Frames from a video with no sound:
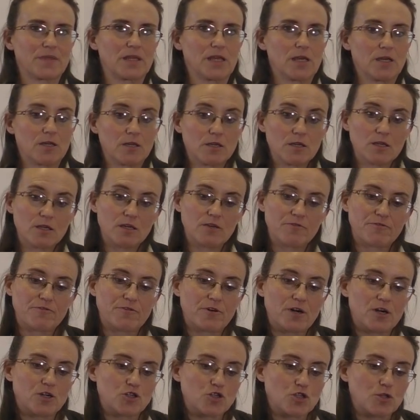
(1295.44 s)
Because
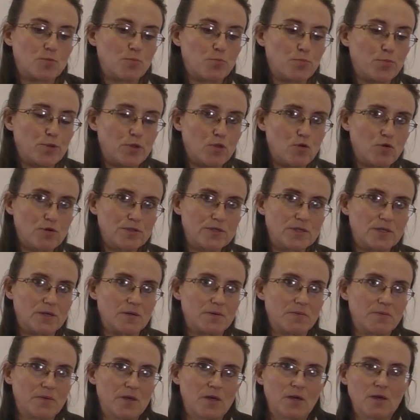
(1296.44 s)
creators
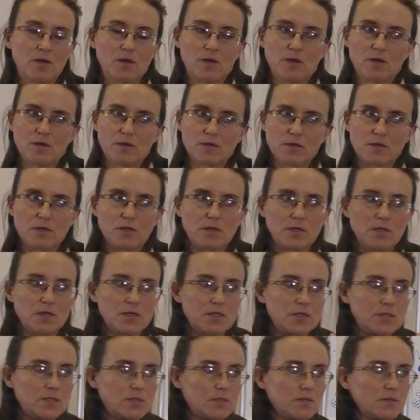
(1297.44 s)
do not
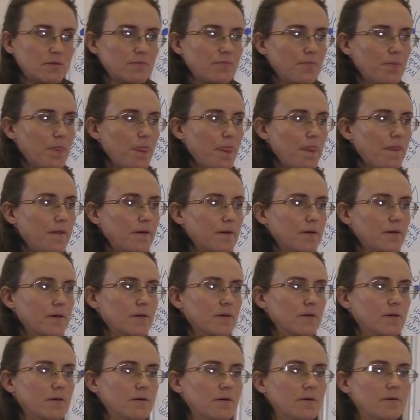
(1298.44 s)
create
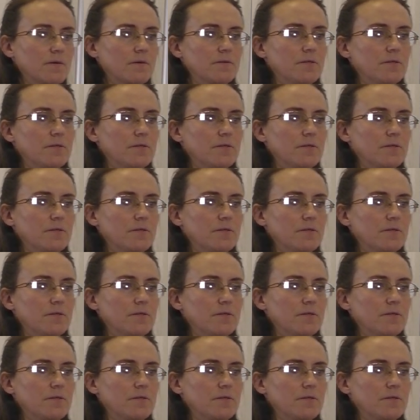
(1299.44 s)
results.